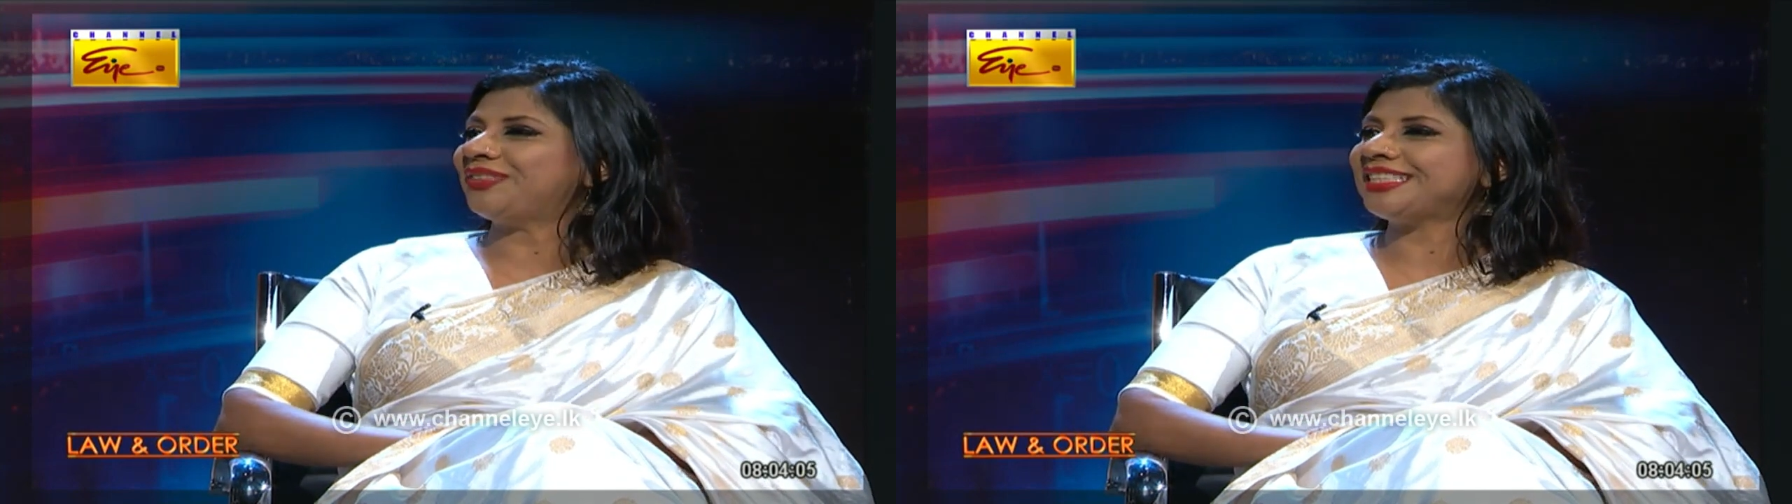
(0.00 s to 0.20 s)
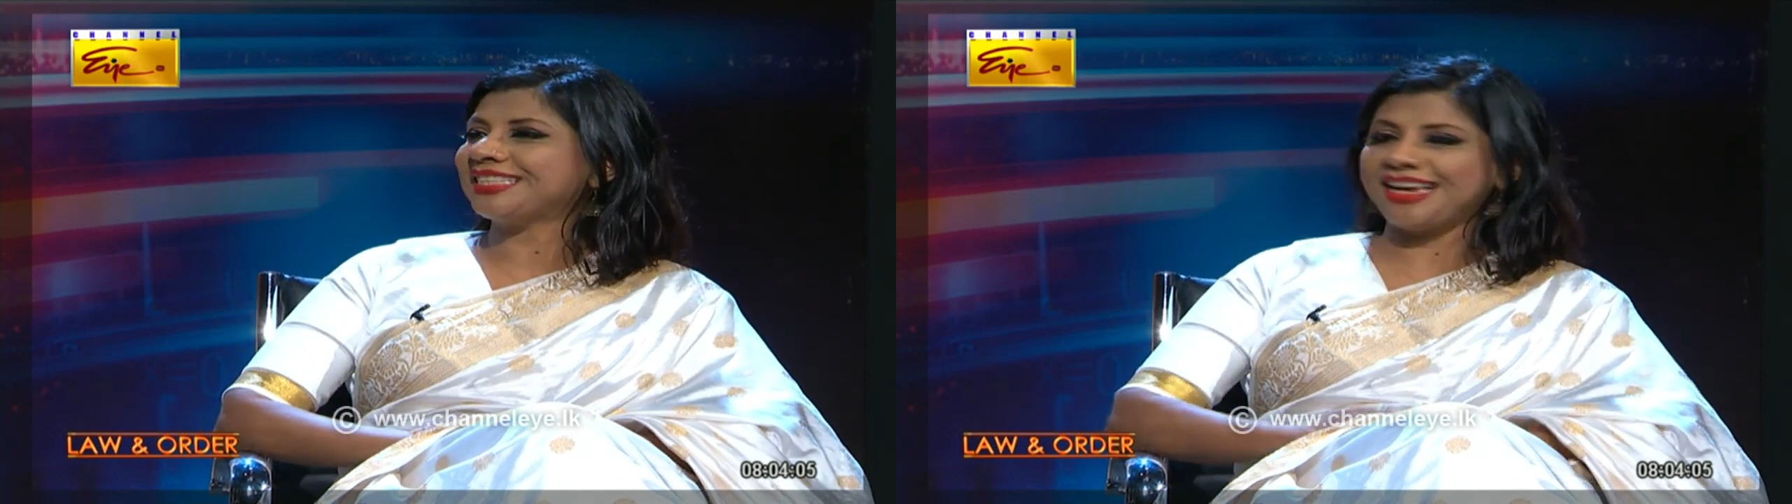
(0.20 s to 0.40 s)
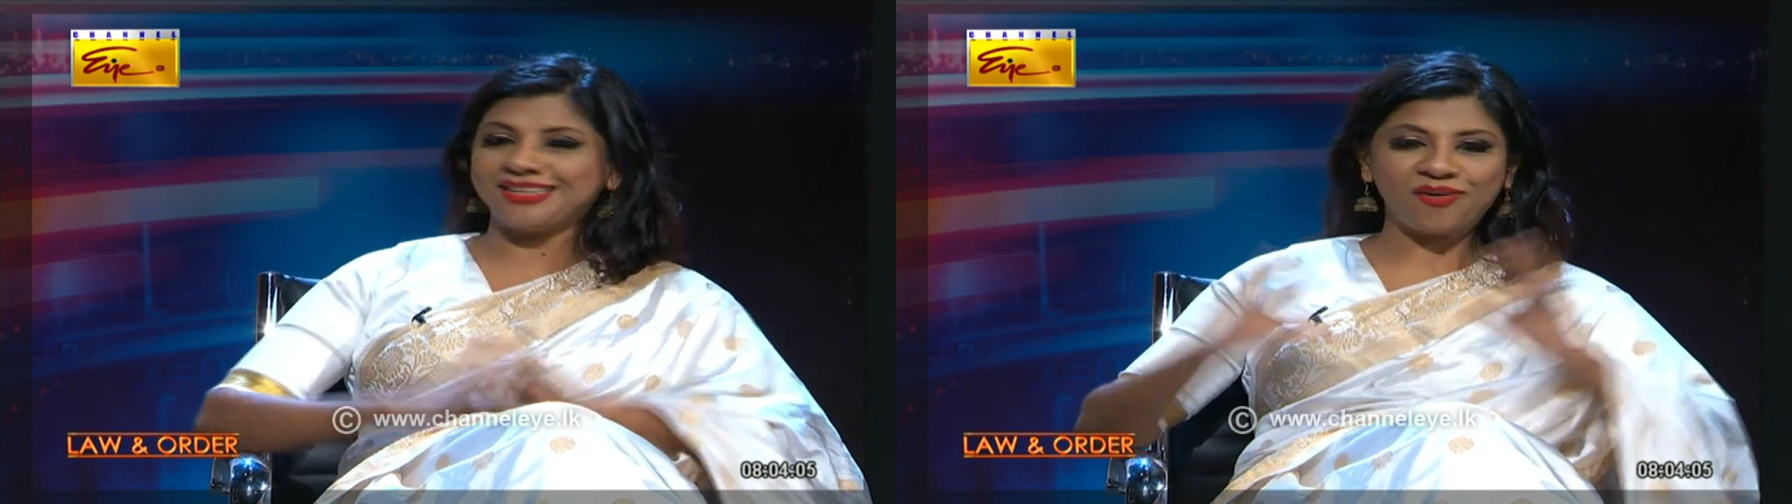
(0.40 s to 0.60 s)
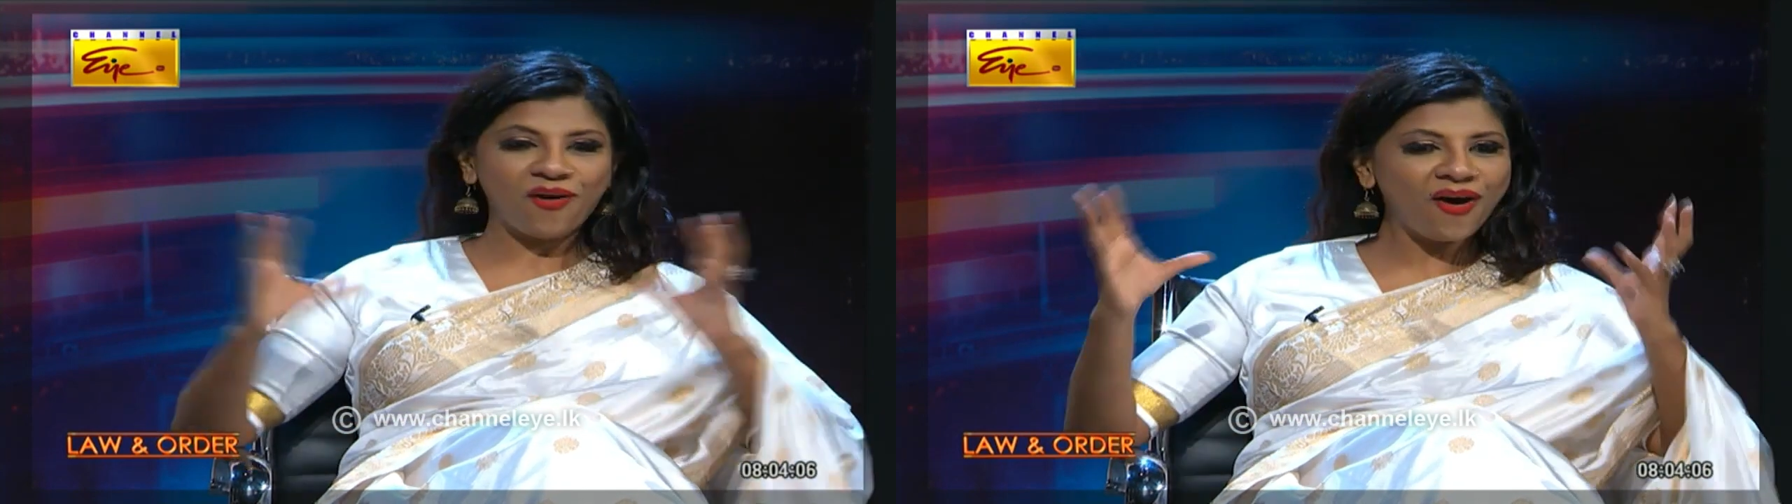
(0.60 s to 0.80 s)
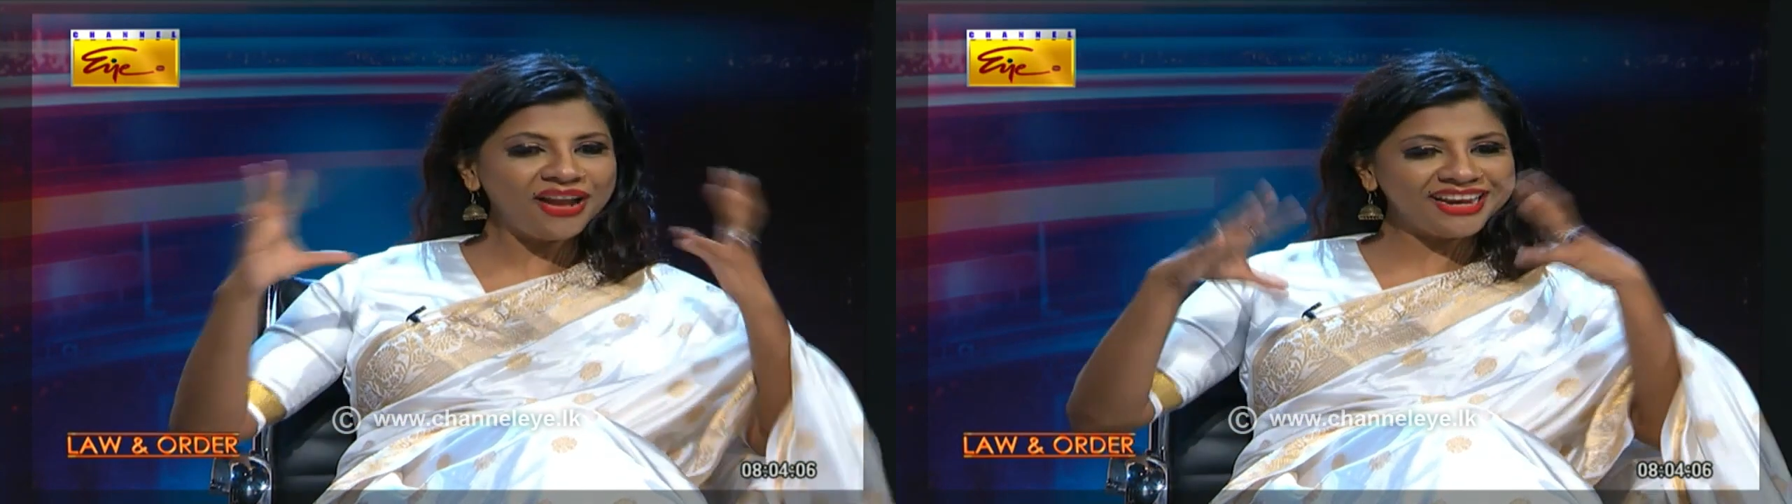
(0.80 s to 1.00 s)
this case,
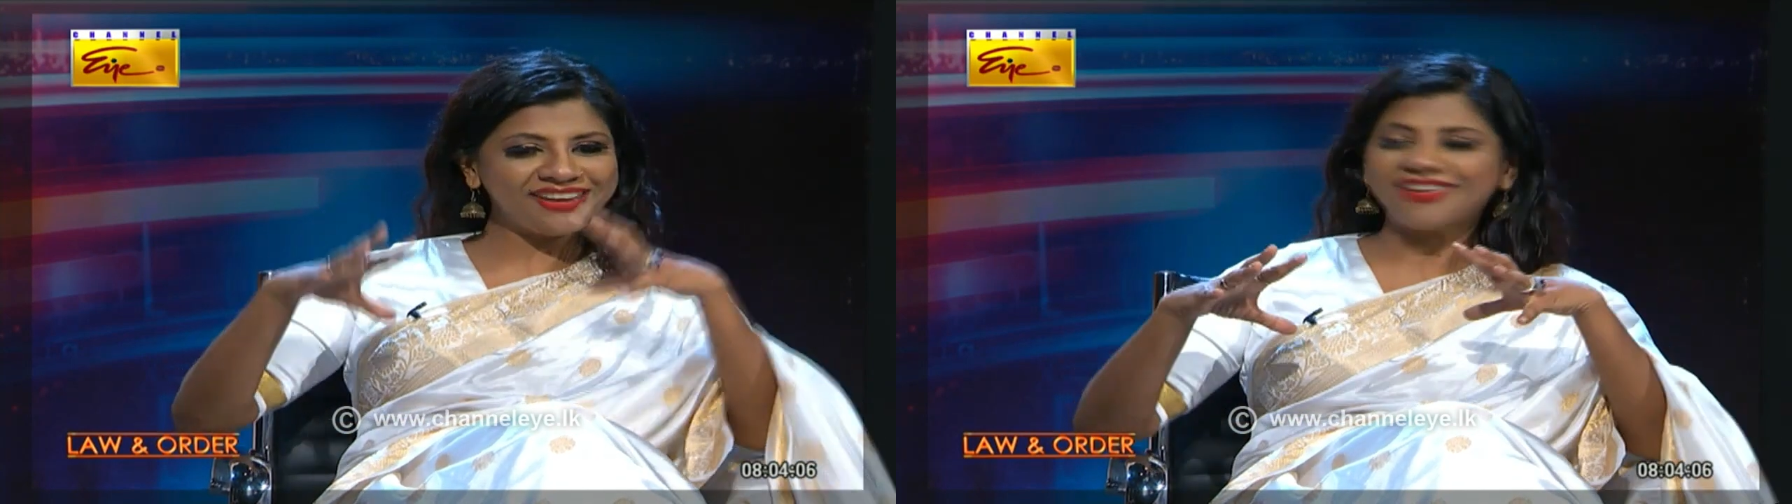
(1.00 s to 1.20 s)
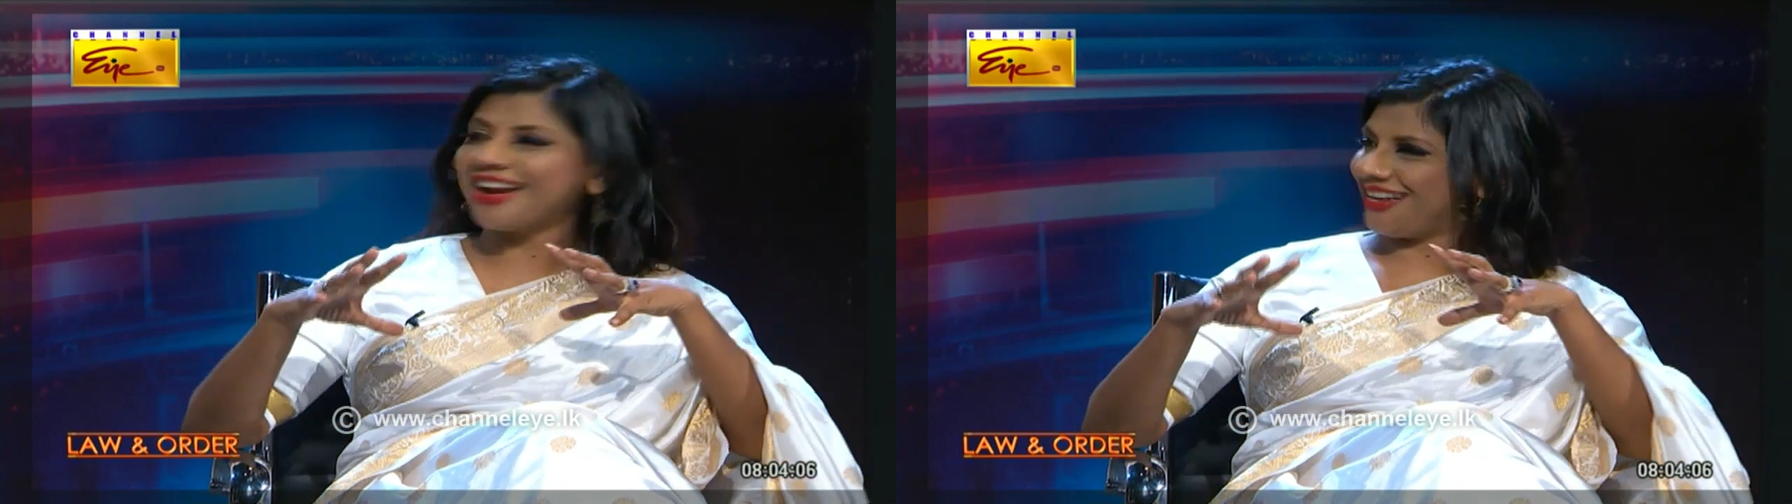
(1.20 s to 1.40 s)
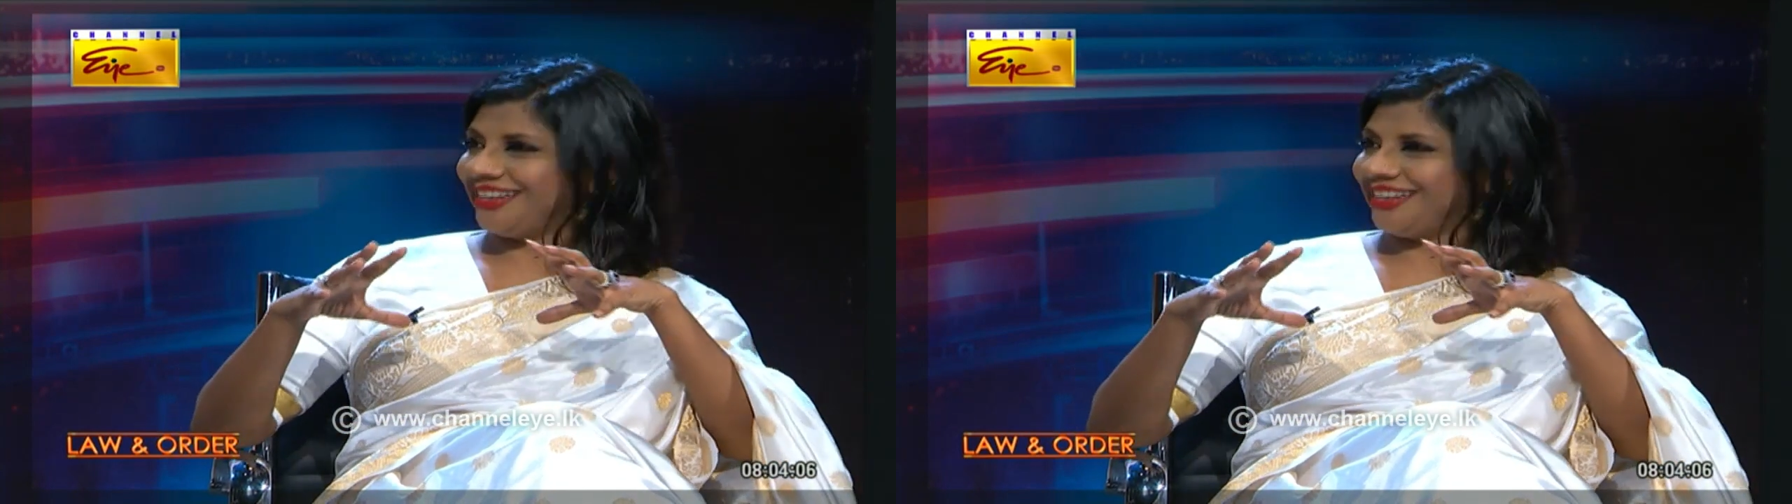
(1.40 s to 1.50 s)
all in one.